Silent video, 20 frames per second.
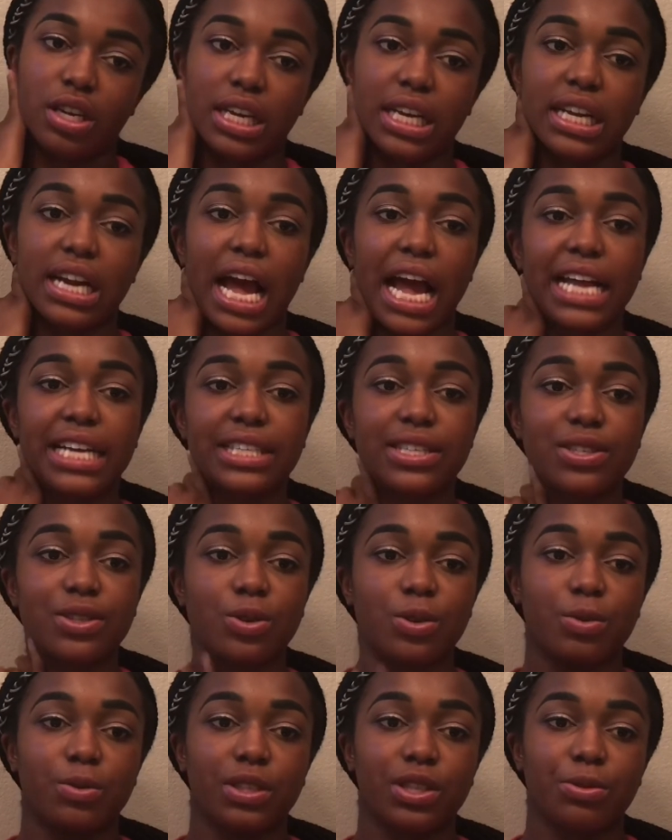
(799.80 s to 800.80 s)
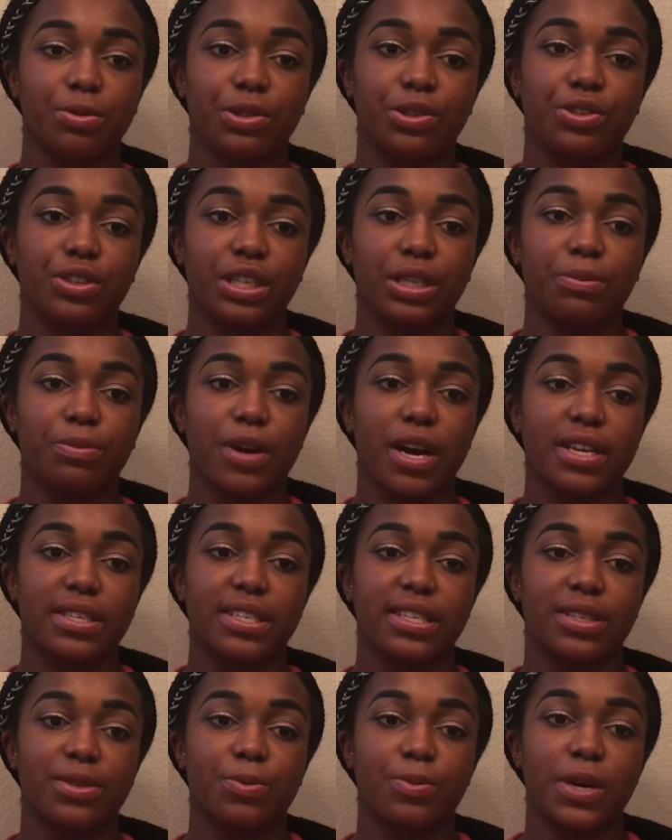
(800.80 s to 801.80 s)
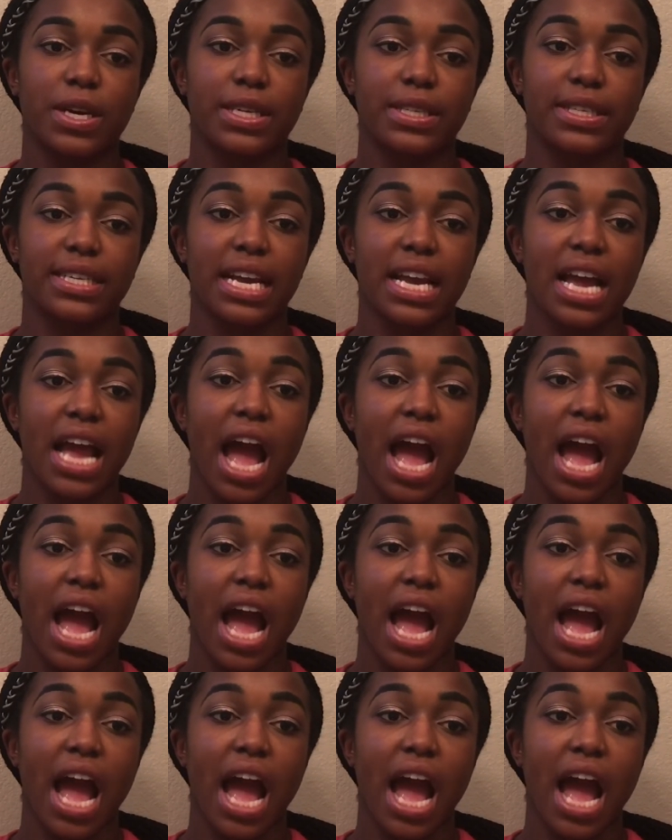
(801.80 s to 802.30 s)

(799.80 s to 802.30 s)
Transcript: in high school with the recruiting process was,